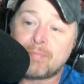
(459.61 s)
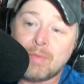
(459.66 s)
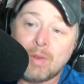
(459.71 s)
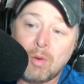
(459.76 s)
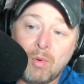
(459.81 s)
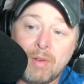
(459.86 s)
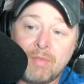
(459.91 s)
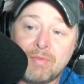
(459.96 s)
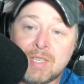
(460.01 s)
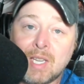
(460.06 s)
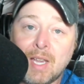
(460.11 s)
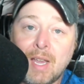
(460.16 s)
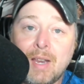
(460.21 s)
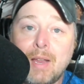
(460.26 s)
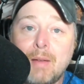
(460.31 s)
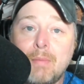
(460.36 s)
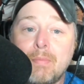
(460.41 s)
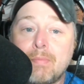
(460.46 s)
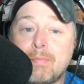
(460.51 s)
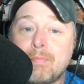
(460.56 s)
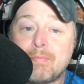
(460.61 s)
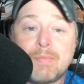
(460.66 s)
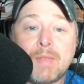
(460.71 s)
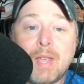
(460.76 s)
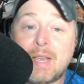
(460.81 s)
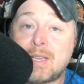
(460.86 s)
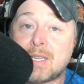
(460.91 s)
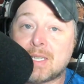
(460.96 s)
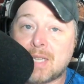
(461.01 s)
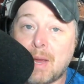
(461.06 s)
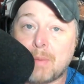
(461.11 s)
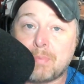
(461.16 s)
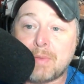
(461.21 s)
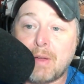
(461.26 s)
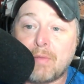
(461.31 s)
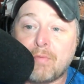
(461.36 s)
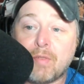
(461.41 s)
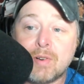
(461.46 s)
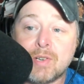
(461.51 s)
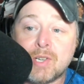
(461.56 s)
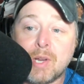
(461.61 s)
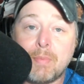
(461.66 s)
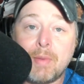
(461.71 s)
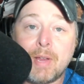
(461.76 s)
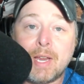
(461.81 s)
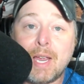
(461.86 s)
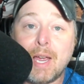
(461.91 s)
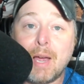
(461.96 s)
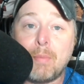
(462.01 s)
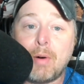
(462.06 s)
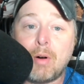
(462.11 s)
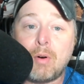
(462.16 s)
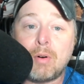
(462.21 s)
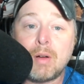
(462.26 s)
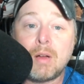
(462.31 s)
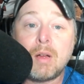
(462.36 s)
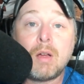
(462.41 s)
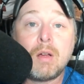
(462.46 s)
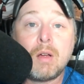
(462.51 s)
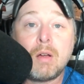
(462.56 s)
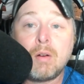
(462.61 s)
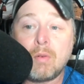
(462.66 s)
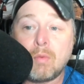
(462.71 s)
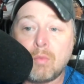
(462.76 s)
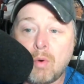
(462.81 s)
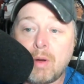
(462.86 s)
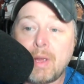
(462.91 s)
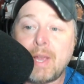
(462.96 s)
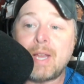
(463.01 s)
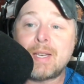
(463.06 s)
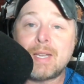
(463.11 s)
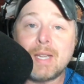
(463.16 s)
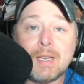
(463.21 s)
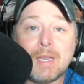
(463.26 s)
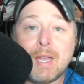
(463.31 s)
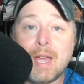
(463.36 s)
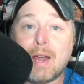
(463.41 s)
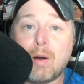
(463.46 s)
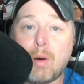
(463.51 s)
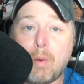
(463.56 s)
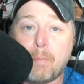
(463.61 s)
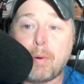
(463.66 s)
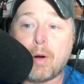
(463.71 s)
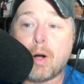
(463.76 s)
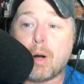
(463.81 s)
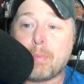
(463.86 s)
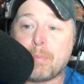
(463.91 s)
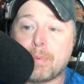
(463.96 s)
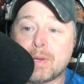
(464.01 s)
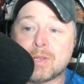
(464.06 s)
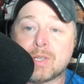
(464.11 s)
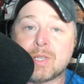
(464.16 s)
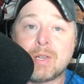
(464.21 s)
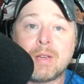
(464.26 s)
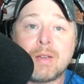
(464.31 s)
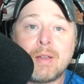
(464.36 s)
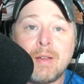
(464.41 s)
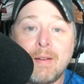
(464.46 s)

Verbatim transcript: We've seen him. He stepped in for Jimmy Kimmel. Well, he did that on purpose.